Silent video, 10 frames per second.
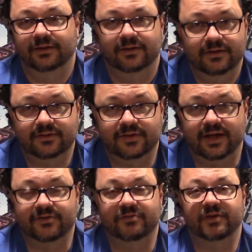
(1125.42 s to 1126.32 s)
as,
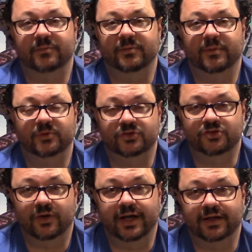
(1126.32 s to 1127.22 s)
as the family members
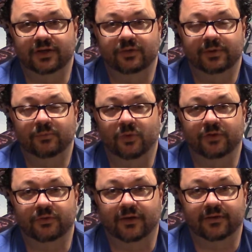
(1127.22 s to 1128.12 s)
drank a little bit more
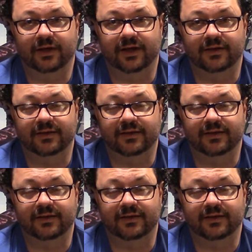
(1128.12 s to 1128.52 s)
throughout the night,